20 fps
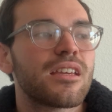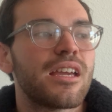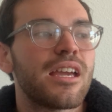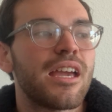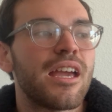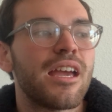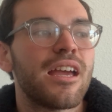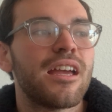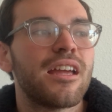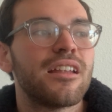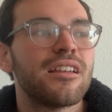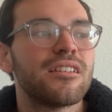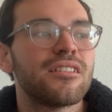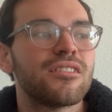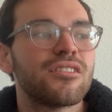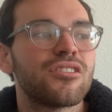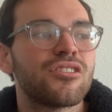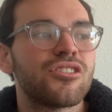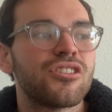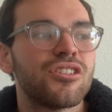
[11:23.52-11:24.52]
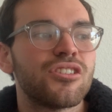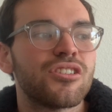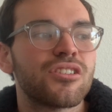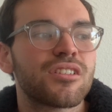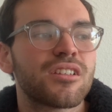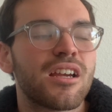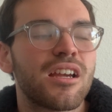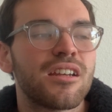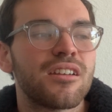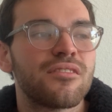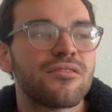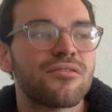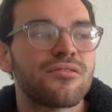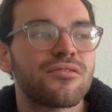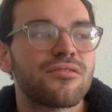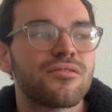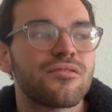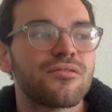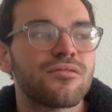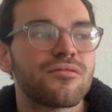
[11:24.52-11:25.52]
and she just kind of
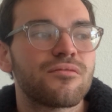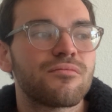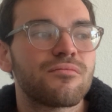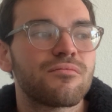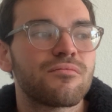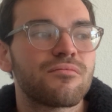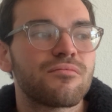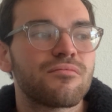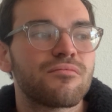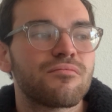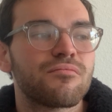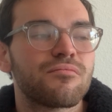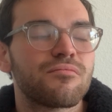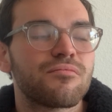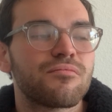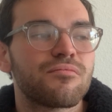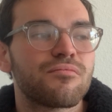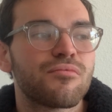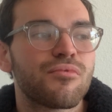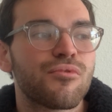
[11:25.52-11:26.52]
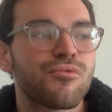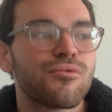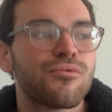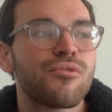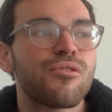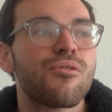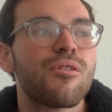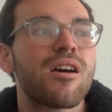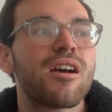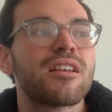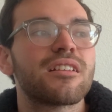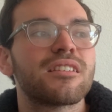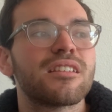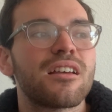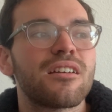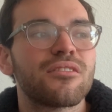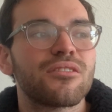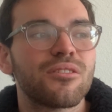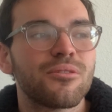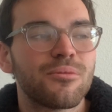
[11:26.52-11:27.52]
threw us
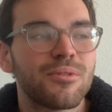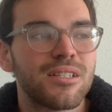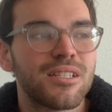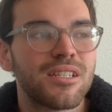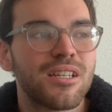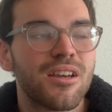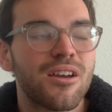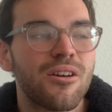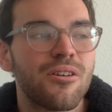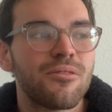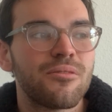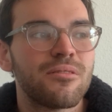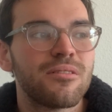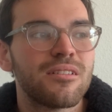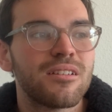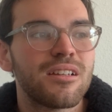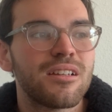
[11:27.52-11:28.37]
out the window.